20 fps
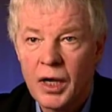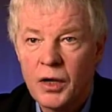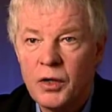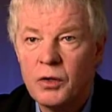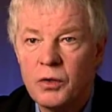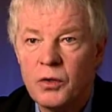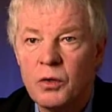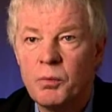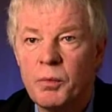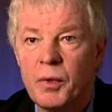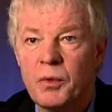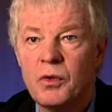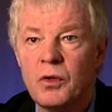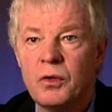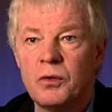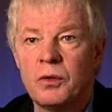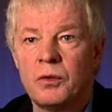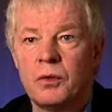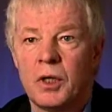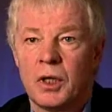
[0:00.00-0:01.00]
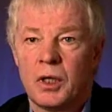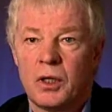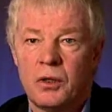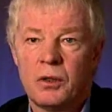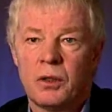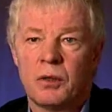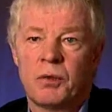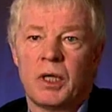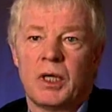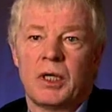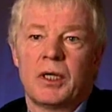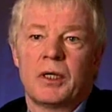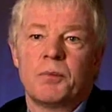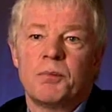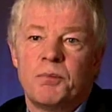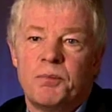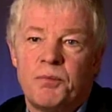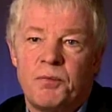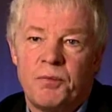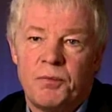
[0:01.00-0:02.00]
are you're
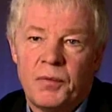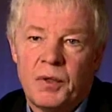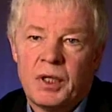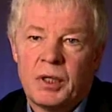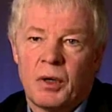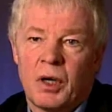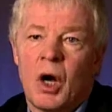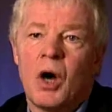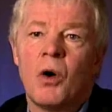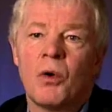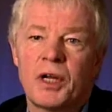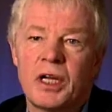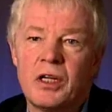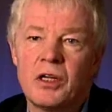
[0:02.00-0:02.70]
holding